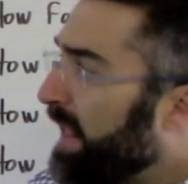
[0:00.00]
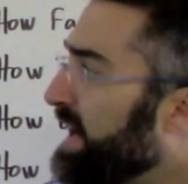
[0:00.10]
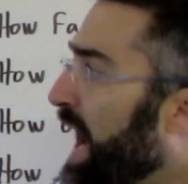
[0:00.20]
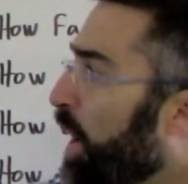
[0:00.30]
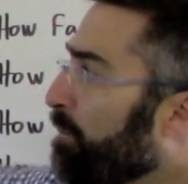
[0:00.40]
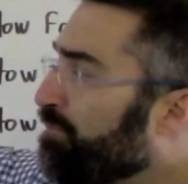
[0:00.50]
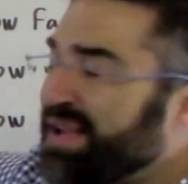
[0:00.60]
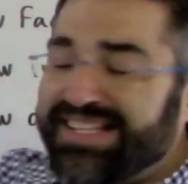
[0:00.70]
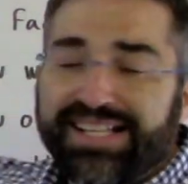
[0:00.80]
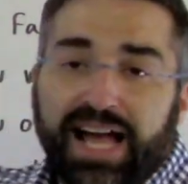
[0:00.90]
Now,
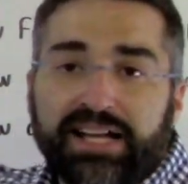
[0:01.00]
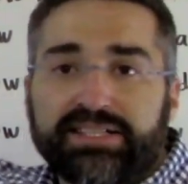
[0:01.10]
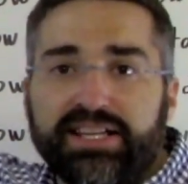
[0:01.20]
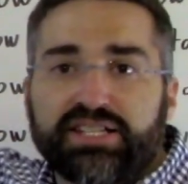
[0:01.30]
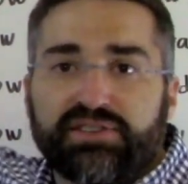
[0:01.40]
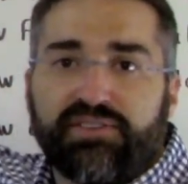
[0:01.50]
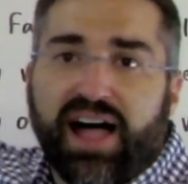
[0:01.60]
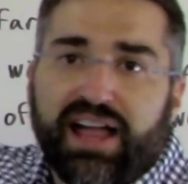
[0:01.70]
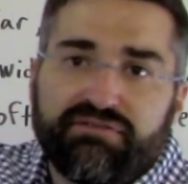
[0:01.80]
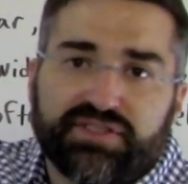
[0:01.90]
besides these
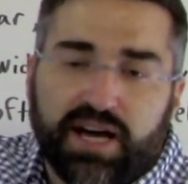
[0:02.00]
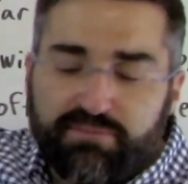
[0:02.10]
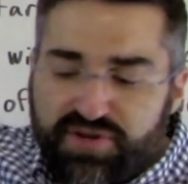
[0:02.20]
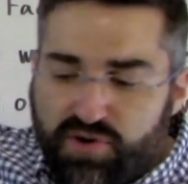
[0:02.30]
5 W